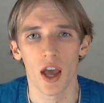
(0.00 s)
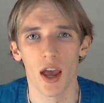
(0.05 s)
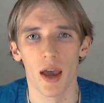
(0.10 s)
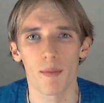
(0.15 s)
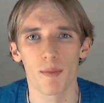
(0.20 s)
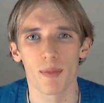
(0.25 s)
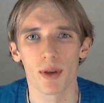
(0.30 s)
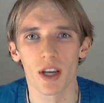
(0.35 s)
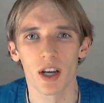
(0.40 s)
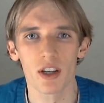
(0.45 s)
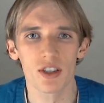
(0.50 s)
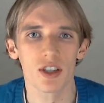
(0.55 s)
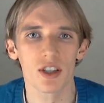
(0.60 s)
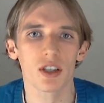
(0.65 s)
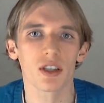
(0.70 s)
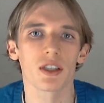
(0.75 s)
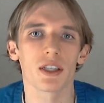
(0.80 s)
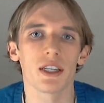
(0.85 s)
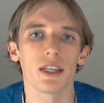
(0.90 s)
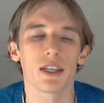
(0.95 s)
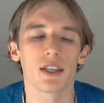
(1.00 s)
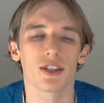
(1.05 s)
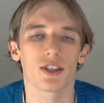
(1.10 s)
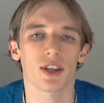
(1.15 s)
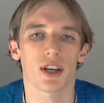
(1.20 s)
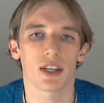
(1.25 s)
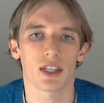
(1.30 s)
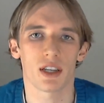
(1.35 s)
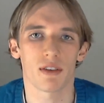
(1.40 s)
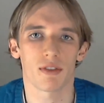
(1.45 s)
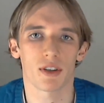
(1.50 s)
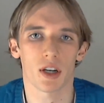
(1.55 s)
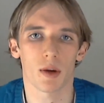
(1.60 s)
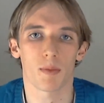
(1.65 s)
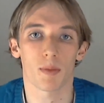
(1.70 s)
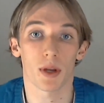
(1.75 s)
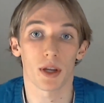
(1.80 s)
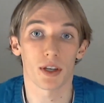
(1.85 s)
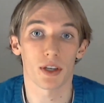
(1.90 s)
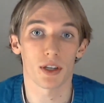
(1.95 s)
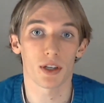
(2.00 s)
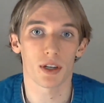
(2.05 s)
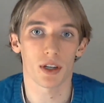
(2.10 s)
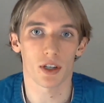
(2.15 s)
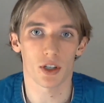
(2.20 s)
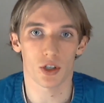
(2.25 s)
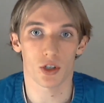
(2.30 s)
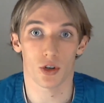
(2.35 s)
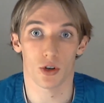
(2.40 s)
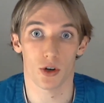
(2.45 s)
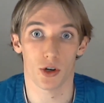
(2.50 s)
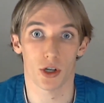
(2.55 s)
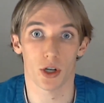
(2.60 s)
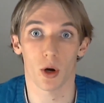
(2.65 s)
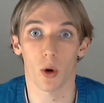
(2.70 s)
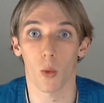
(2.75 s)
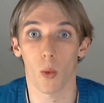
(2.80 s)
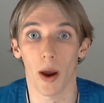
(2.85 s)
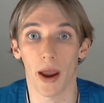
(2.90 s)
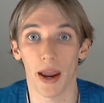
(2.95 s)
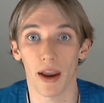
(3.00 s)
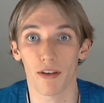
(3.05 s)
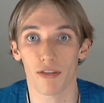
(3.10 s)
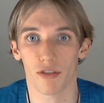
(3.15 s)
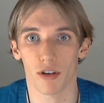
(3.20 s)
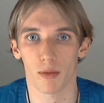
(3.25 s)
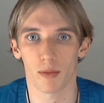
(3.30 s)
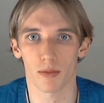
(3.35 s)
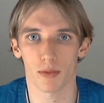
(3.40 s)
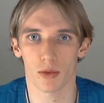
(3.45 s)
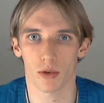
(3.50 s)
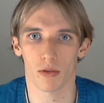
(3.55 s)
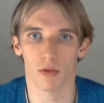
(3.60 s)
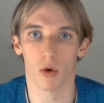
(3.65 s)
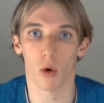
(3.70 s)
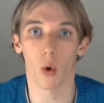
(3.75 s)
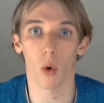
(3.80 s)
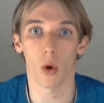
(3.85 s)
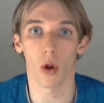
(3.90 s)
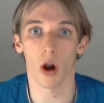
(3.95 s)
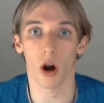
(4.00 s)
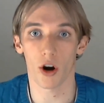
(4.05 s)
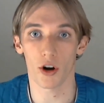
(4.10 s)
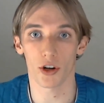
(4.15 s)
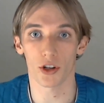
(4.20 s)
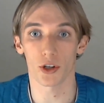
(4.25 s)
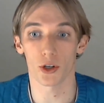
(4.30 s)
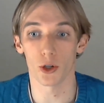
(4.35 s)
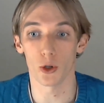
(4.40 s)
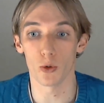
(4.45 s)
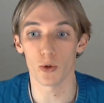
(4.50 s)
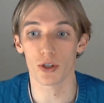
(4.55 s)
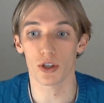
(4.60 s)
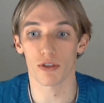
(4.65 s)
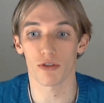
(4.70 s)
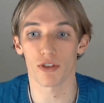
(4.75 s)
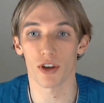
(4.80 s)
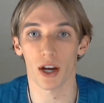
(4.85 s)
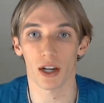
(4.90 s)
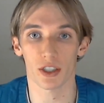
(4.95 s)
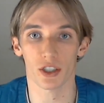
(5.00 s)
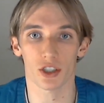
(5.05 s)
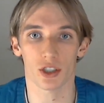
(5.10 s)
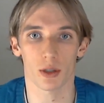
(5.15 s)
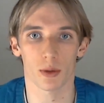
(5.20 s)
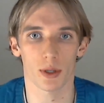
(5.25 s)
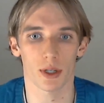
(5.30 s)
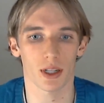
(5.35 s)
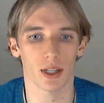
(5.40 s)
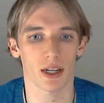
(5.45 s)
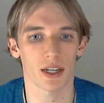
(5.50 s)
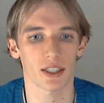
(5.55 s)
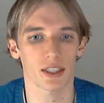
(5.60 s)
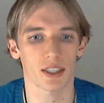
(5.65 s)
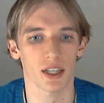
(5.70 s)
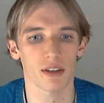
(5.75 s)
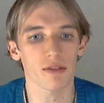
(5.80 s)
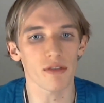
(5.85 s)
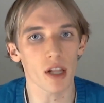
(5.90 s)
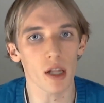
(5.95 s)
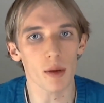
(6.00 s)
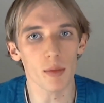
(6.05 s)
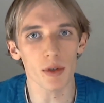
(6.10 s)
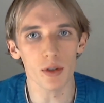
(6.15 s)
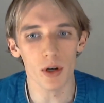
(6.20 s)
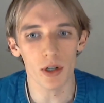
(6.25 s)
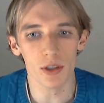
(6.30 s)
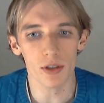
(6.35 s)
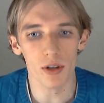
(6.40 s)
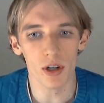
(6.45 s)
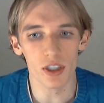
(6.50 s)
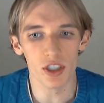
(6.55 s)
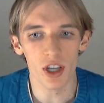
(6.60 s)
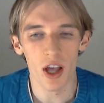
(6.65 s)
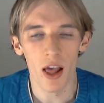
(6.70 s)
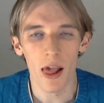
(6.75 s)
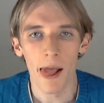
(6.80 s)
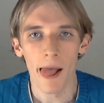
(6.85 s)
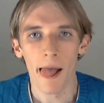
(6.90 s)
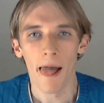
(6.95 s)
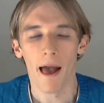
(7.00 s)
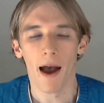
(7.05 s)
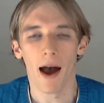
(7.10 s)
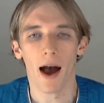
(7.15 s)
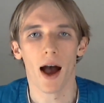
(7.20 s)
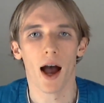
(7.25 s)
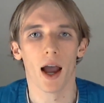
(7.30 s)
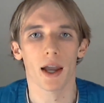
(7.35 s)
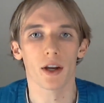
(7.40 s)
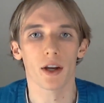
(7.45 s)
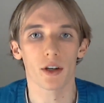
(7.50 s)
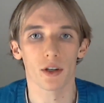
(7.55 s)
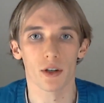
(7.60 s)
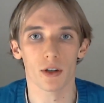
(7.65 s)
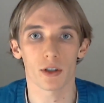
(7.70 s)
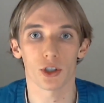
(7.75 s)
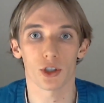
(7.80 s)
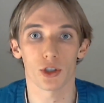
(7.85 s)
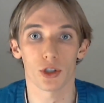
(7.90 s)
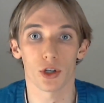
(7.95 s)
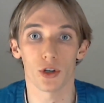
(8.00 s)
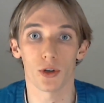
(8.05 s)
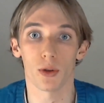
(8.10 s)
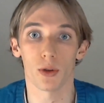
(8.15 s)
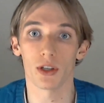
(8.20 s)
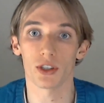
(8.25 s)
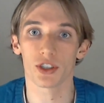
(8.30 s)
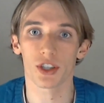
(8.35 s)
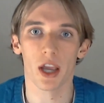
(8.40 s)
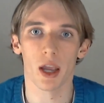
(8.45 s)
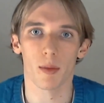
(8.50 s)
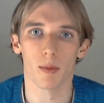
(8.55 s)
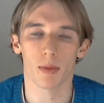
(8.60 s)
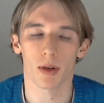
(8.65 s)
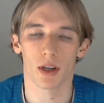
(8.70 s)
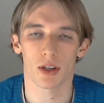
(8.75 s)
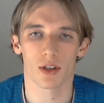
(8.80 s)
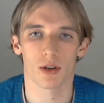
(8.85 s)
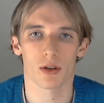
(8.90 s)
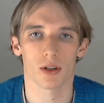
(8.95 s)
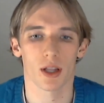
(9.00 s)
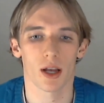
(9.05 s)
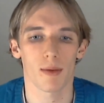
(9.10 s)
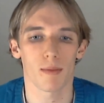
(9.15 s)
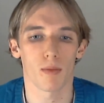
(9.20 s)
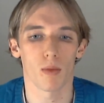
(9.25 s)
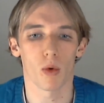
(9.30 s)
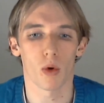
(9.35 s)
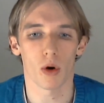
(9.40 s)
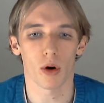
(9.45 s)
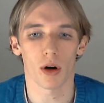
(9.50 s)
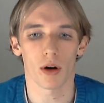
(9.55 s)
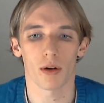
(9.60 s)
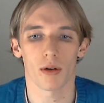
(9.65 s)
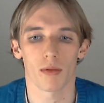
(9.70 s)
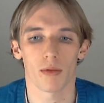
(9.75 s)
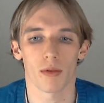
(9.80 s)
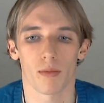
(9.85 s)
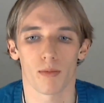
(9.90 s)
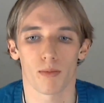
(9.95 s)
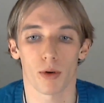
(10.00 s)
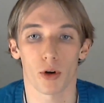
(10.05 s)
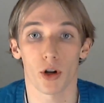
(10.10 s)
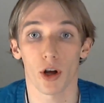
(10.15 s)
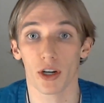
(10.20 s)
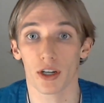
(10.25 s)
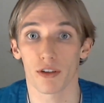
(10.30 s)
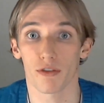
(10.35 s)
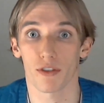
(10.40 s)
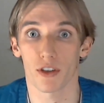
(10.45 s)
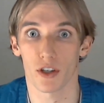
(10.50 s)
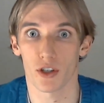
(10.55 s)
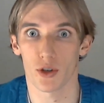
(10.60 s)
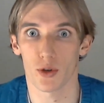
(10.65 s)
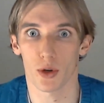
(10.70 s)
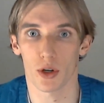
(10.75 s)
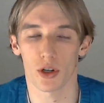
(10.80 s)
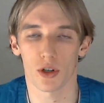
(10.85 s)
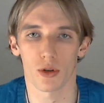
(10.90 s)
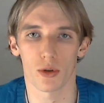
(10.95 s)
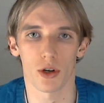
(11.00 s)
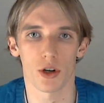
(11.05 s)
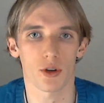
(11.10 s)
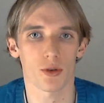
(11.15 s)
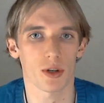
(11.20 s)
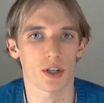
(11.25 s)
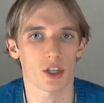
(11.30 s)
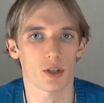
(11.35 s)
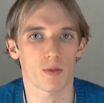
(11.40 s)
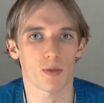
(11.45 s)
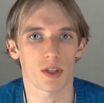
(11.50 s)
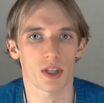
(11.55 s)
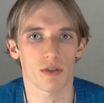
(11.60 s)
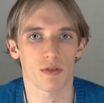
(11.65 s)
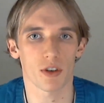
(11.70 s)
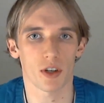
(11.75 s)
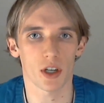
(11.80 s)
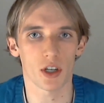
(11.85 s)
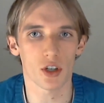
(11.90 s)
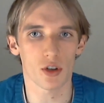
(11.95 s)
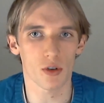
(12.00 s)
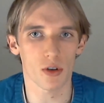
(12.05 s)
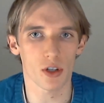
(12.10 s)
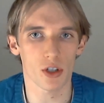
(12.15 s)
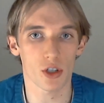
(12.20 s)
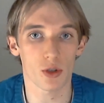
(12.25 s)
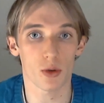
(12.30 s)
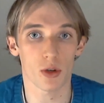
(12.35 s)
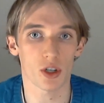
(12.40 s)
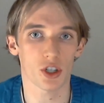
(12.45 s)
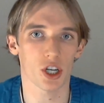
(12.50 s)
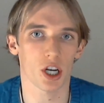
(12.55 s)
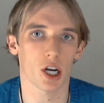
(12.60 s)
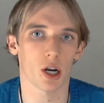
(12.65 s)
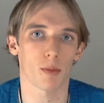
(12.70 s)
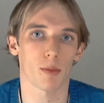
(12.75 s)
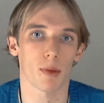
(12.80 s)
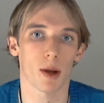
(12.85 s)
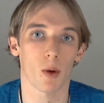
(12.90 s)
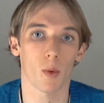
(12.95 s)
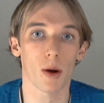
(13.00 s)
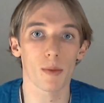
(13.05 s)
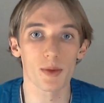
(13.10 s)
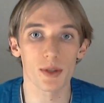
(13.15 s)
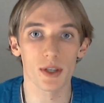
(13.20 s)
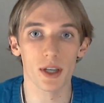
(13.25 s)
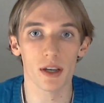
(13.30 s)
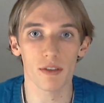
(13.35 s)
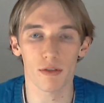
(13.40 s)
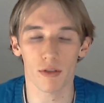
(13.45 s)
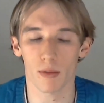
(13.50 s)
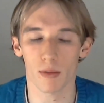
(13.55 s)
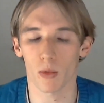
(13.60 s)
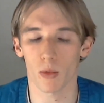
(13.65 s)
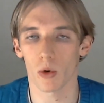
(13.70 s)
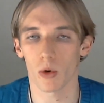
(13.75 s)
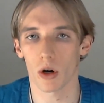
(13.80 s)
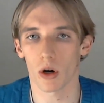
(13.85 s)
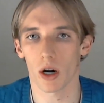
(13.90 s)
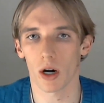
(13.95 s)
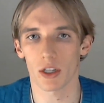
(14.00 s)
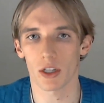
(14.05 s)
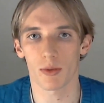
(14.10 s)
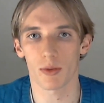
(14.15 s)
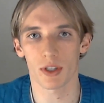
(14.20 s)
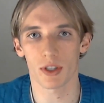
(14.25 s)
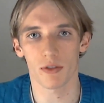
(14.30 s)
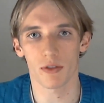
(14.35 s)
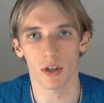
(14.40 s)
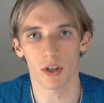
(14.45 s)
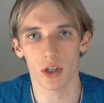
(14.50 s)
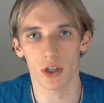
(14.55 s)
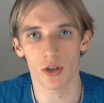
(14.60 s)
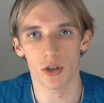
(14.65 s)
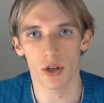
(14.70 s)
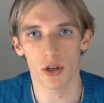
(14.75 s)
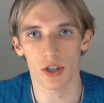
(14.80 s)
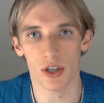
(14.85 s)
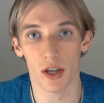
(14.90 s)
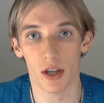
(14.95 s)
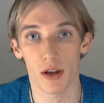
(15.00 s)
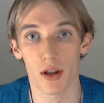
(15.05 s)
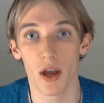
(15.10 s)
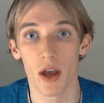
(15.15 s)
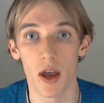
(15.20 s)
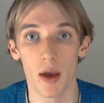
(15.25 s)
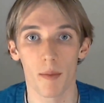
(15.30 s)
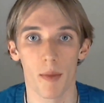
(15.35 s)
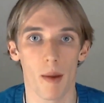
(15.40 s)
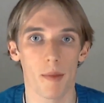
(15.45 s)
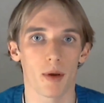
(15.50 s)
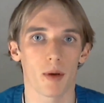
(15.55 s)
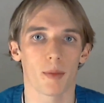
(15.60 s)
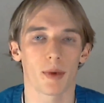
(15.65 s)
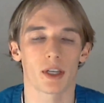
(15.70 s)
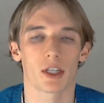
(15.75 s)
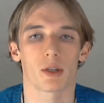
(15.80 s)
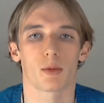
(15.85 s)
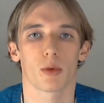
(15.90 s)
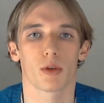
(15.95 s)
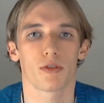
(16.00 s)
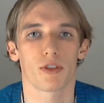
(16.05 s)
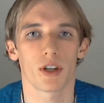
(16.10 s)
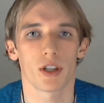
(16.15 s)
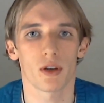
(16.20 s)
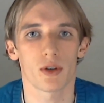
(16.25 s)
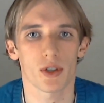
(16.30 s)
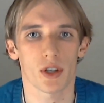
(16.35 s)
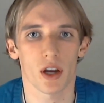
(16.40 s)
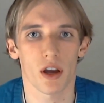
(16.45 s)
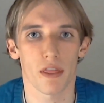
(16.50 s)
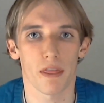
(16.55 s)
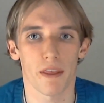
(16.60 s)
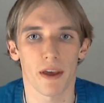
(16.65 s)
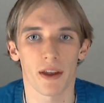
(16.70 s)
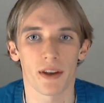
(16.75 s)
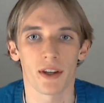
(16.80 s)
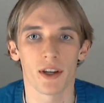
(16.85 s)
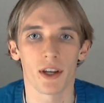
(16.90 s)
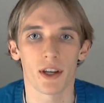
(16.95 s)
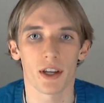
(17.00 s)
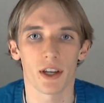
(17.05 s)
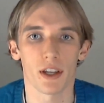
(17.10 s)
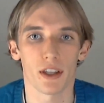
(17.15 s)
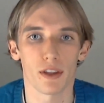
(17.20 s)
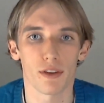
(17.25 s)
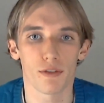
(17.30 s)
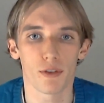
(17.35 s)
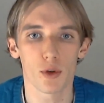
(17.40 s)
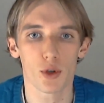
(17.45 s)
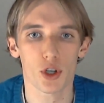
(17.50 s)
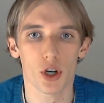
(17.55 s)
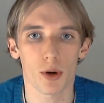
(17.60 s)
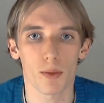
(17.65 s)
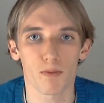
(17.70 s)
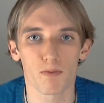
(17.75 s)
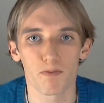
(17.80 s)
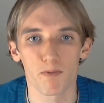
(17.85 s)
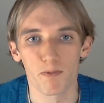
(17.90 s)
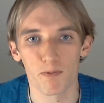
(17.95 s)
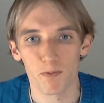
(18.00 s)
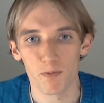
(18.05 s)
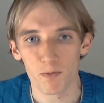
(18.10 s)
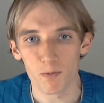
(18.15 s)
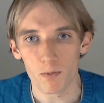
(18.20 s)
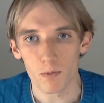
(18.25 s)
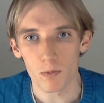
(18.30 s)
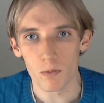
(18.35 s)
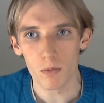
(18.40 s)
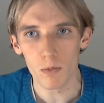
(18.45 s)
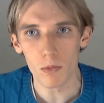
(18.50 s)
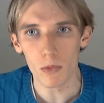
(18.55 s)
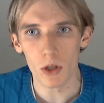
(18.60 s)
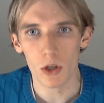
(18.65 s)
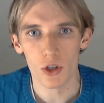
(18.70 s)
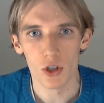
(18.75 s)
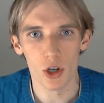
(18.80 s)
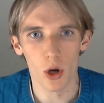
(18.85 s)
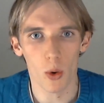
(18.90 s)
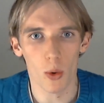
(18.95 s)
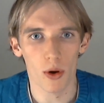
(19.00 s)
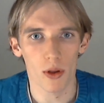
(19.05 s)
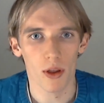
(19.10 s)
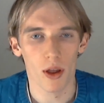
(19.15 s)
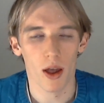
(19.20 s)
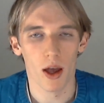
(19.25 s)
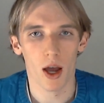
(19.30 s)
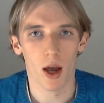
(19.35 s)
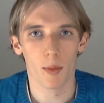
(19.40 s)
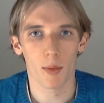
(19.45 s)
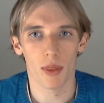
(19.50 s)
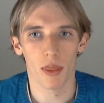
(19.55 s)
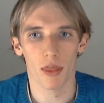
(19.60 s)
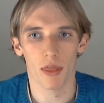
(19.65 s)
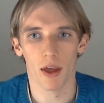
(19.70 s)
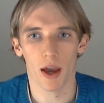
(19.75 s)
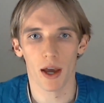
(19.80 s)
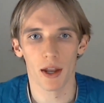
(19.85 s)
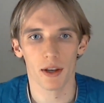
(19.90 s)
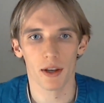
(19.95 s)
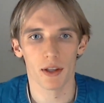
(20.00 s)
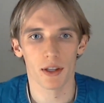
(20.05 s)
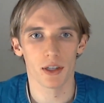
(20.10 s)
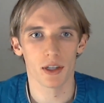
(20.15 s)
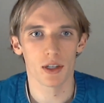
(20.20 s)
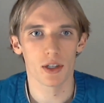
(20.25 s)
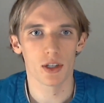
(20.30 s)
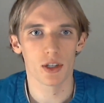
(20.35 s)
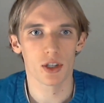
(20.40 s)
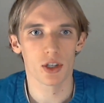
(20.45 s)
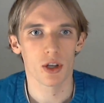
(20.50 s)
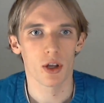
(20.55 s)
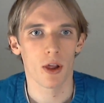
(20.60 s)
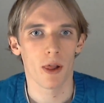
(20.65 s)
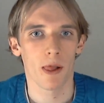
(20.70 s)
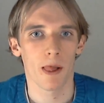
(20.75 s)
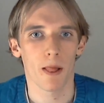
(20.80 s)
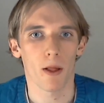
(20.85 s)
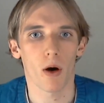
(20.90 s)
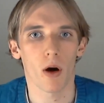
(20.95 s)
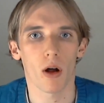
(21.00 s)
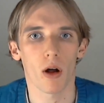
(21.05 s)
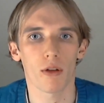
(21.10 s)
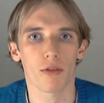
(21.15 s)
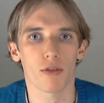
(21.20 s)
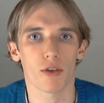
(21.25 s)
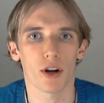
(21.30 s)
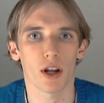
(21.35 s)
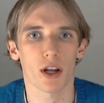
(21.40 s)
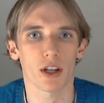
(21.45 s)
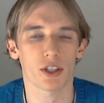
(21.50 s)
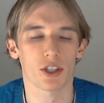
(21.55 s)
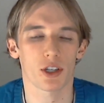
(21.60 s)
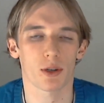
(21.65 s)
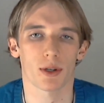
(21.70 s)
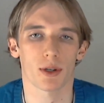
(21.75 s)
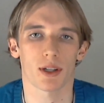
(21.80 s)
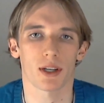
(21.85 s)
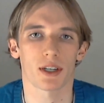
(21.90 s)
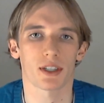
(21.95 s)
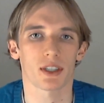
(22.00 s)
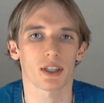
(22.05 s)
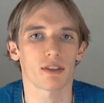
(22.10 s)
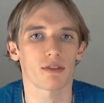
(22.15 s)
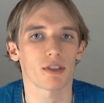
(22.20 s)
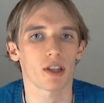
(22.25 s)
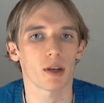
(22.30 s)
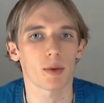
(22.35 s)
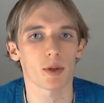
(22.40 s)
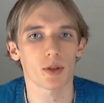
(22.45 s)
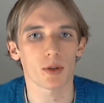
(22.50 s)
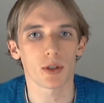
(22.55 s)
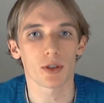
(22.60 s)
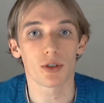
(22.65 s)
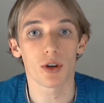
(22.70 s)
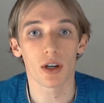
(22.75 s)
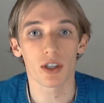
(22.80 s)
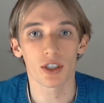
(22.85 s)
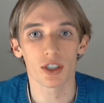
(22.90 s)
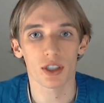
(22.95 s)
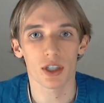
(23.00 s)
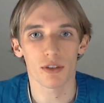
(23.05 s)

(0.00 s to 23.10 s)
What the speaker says: And because the leading scientific opinion is turning away from sort of wholehearted use of non-steroidal anti-inflammatory drugs, I encourage you to do the same because there are a lot more productive things you can do to treat specific injuries. And you can check out my website for more on specific injuries, and maybe I'll make some more videos on that in the future. So that is all for non-steroidal anti-inflammatory drugs.